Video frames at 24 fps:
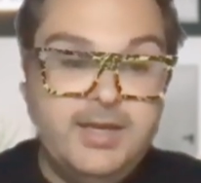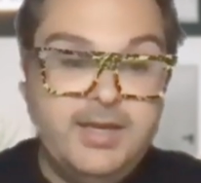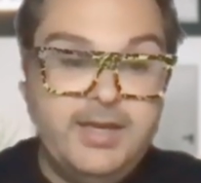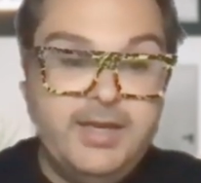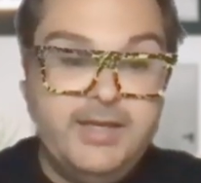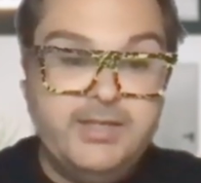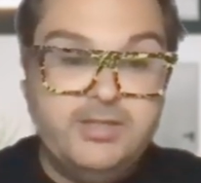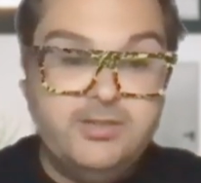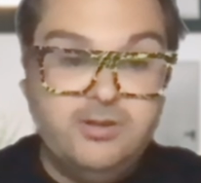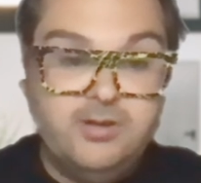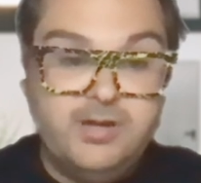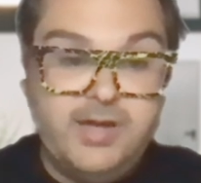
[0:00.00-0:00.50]

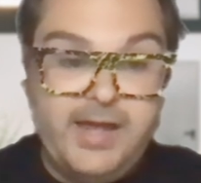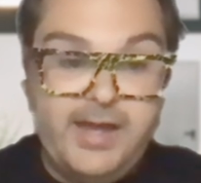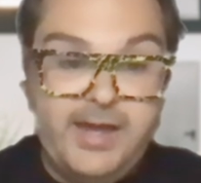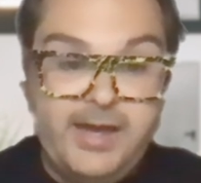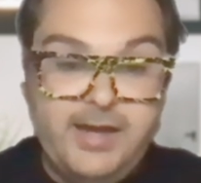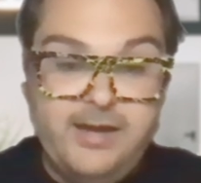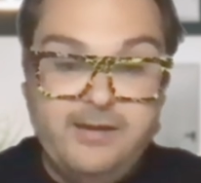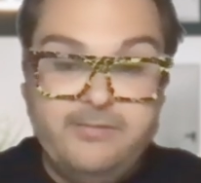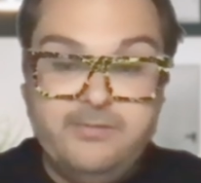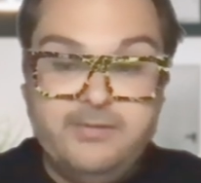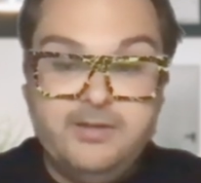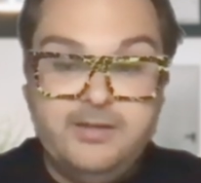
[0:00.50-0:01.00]
it's going to
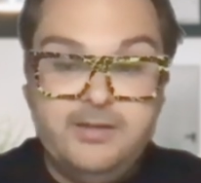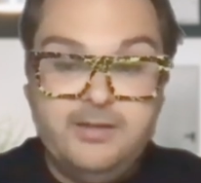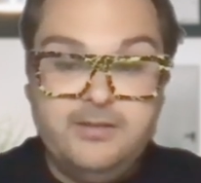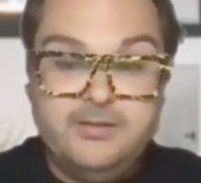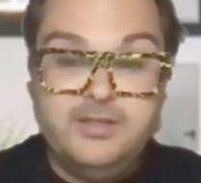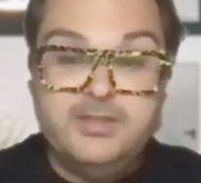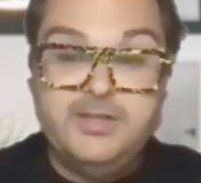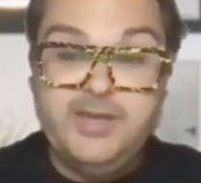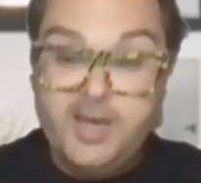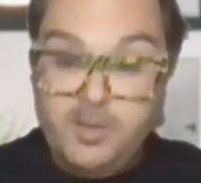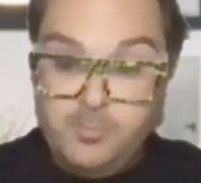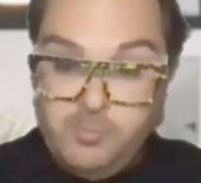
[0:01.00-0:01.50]
have
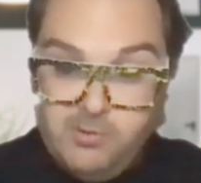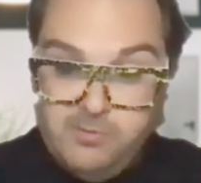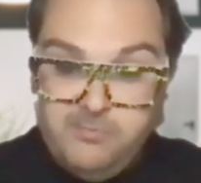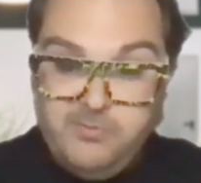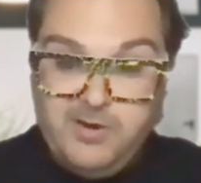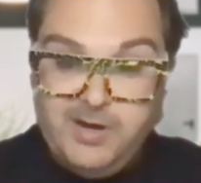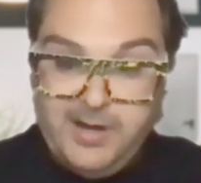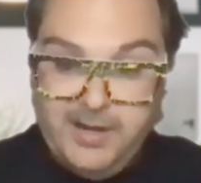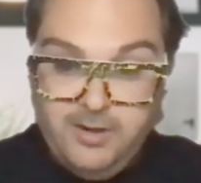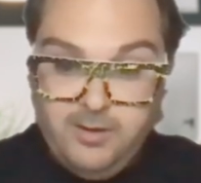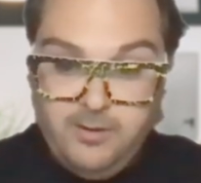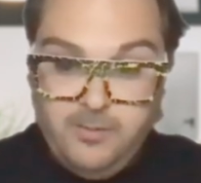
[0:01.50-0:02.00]
the YAML
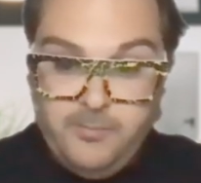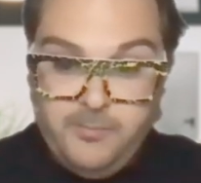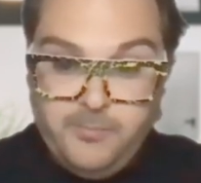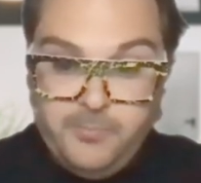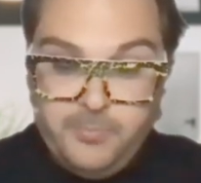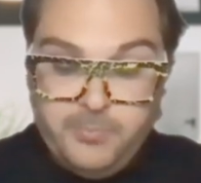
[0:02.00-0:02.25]
file